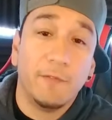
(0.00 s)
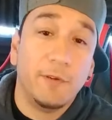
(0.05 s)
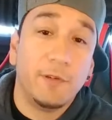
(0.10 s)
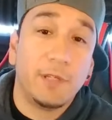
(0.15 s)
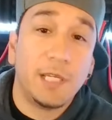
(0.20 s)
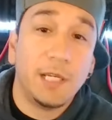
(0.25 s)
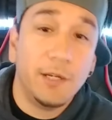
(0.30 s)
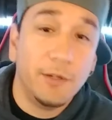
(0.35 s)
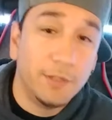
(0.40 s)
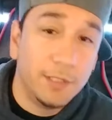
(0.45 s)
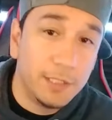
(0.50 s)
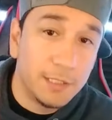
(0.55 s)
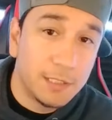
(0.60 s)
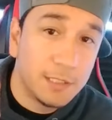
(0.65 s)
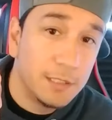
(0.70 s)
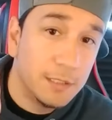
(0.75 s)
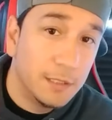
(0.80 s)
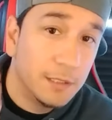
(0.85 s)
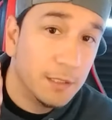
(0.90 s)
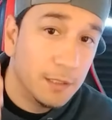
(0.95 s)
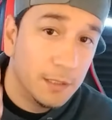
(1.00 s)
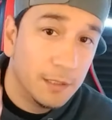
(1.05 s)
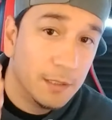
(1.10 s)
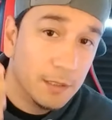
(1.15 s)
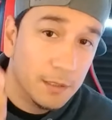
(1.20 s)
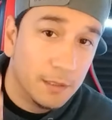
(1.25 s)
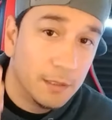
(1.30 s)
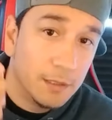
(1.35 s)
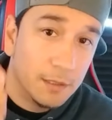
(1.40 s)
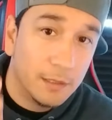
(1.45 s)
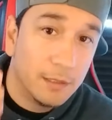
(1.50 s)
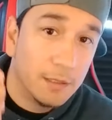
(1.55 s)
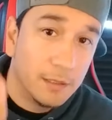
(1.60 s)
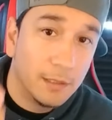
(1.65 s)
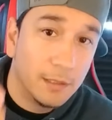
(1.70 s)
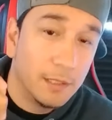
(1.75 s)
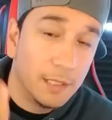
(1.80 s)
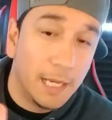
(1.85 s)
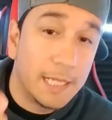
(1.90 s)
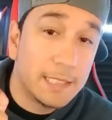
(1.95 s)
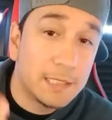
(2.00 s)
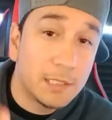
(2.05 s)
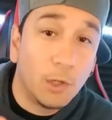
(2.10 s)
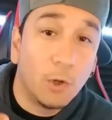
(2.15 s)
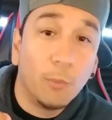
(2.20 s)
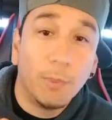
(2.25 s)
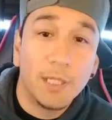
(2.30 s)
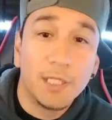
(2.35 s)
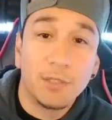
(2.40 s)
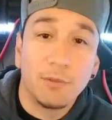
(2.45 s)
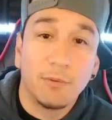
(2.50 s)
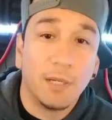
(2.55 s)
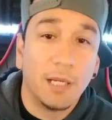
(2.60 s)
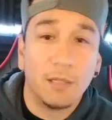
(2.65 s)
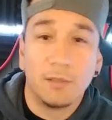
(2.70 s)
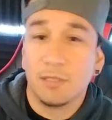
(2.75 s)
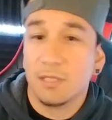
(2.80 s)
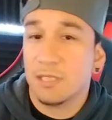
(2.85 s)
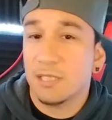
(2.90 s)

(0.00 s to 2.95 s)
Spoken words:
If you can hear this, it has a whole bunch of rattles.